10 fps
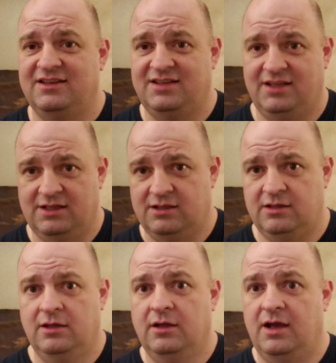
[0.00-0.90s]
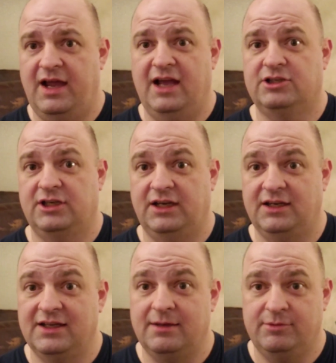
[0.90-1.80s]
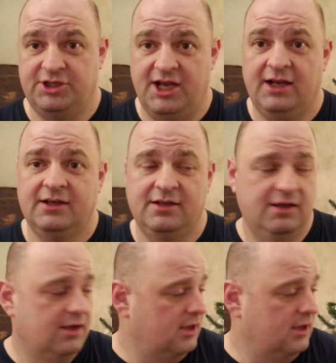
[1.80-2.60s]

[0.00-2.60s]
until I actually need to get them checked.